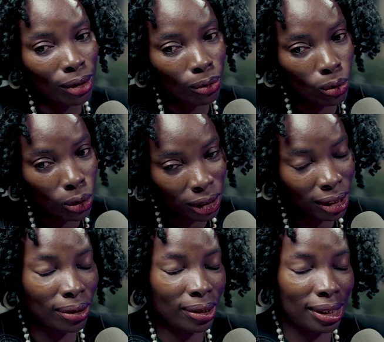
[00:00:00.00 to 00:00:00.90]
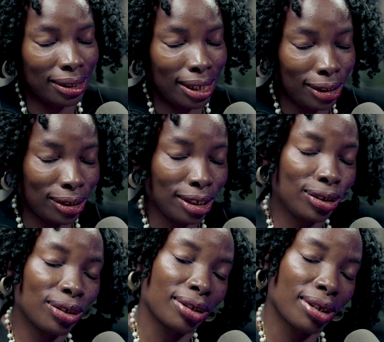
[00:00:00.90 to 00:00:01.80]
water,
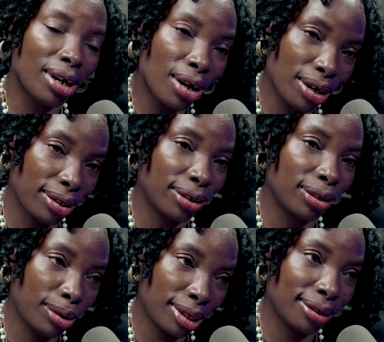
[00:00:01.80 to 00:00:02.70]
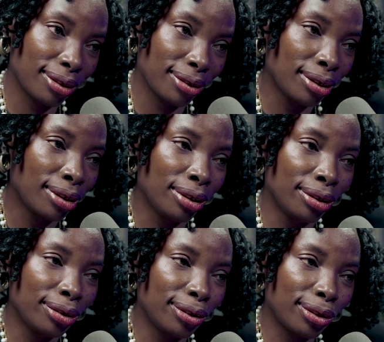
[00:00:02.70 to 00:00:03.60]
sanitation are to us.
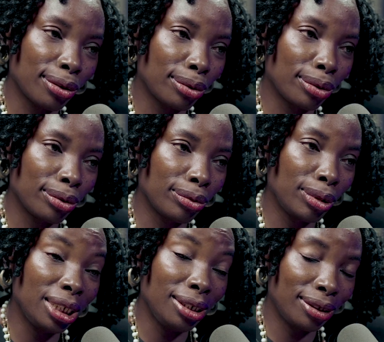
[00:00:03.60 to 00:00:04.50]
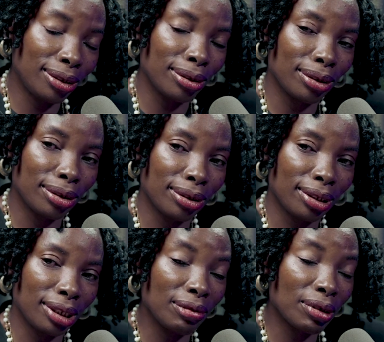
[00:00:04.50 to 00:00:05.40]
So we need to
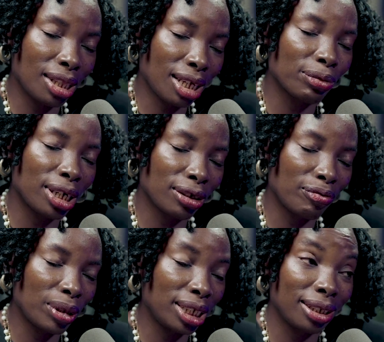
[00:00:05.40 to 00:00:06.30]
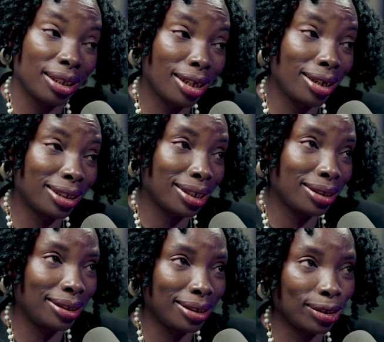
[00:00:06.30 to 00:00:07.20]
give it that pride of place. There are
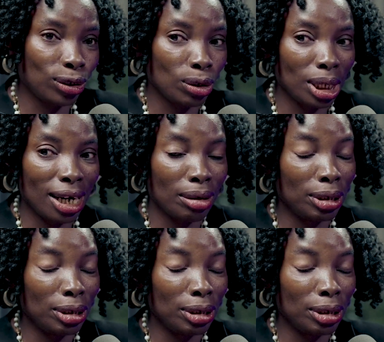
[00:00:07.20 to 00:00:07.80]
statistics showing how